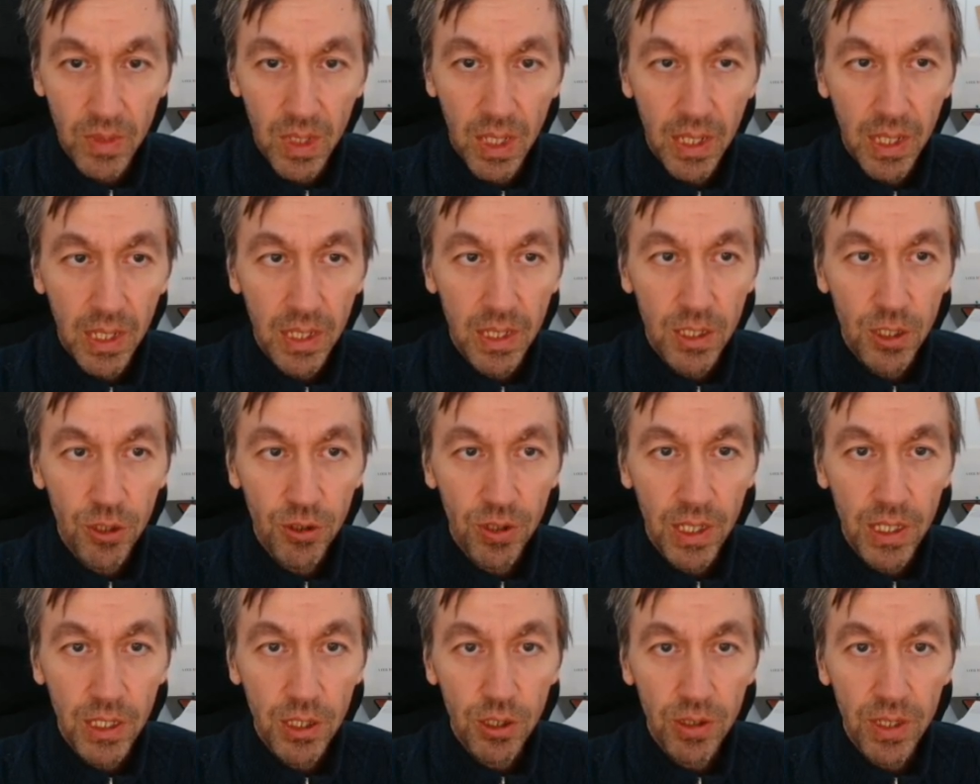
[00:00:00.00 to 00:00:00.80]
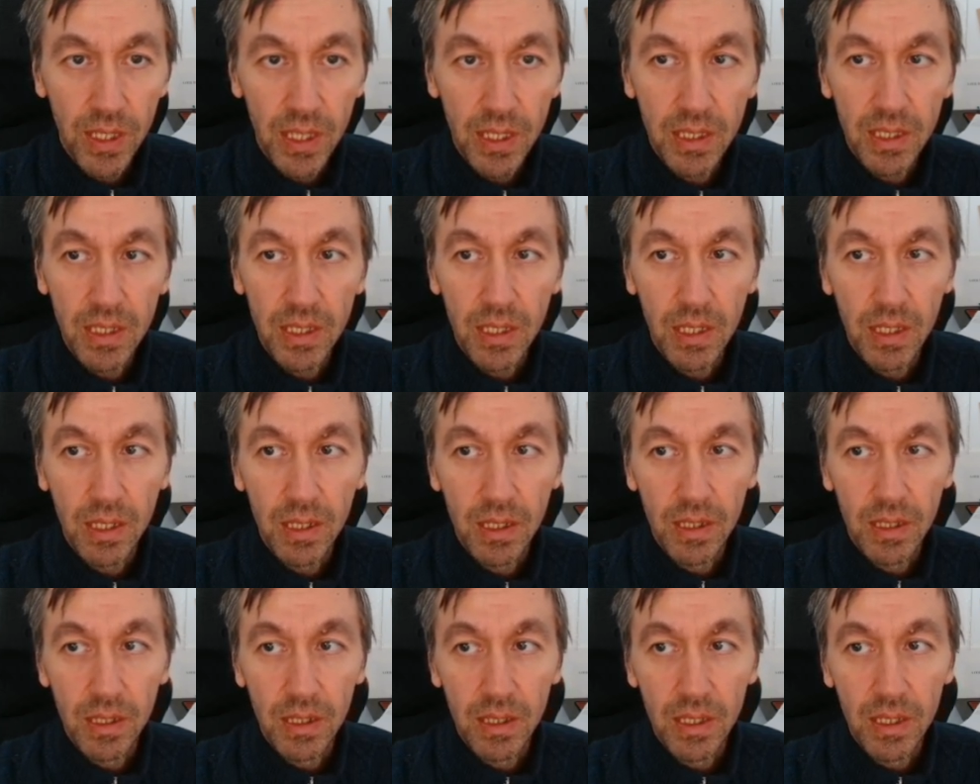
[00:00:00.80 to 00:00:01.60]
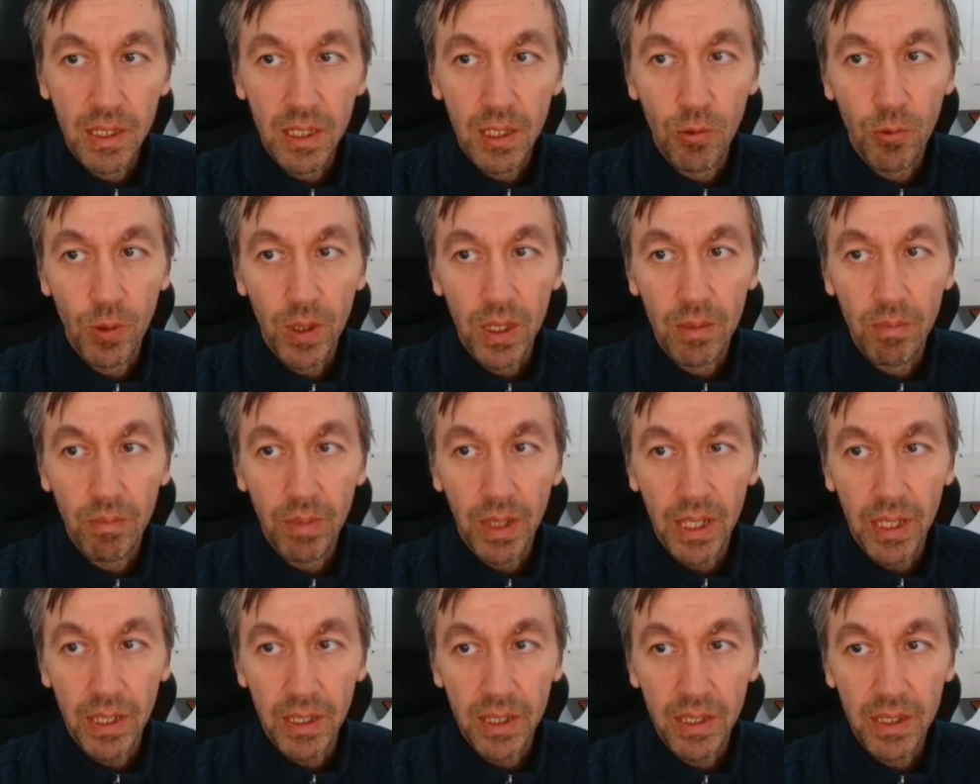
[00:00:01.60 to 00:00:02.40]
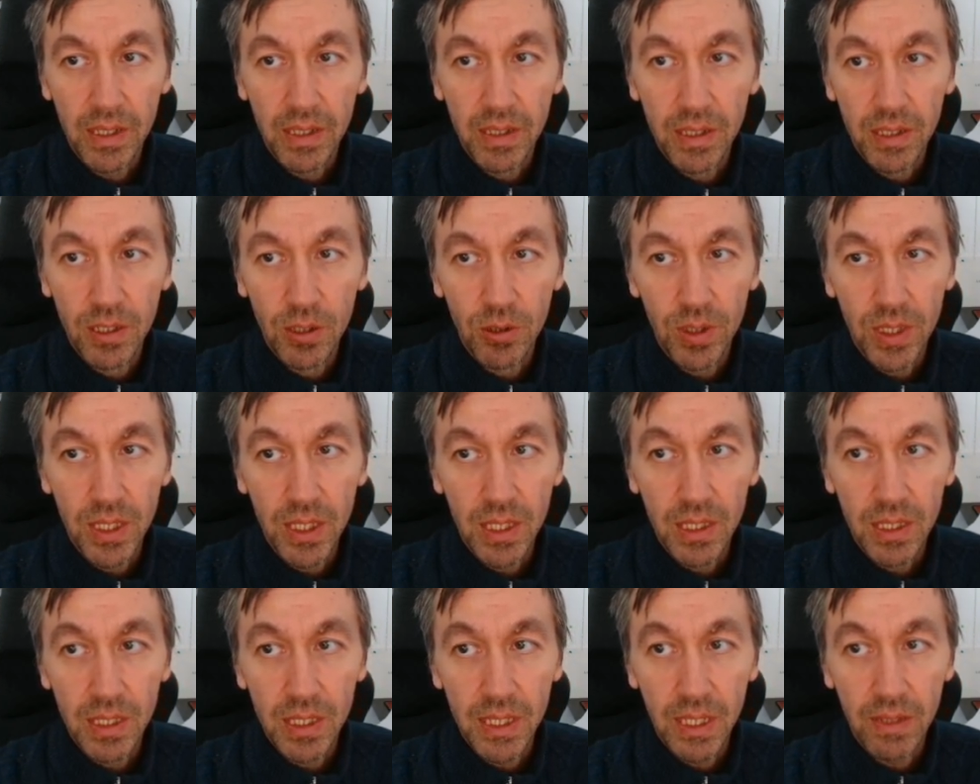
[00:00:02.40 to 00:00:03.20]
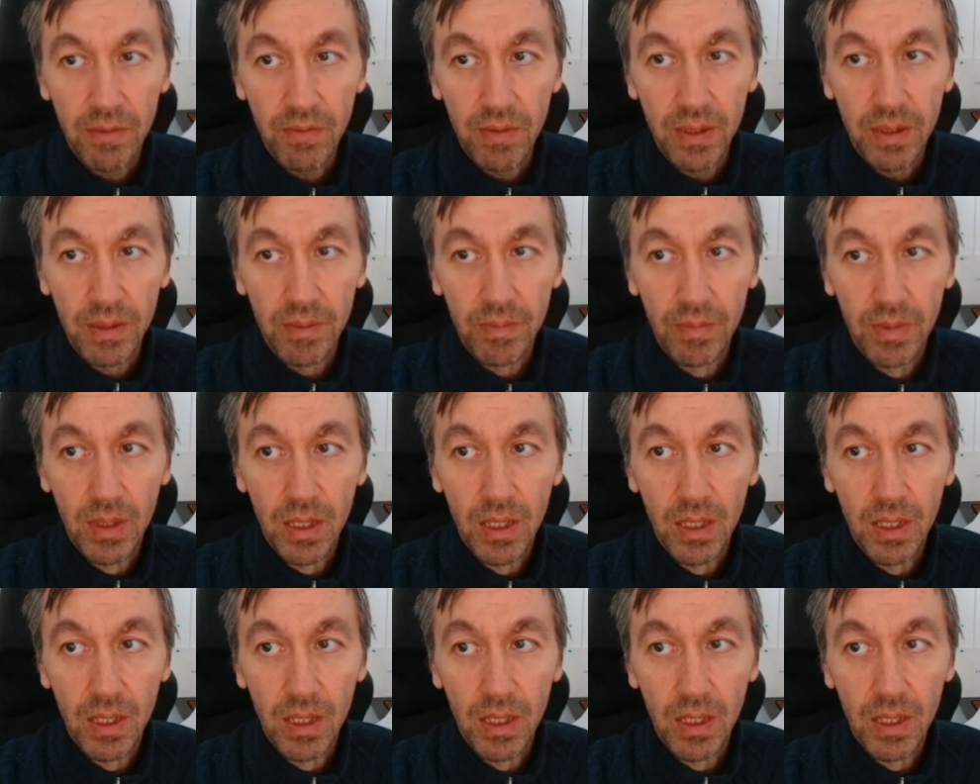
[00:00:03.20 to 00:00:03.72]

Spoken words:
and try to get the queen back here to c7.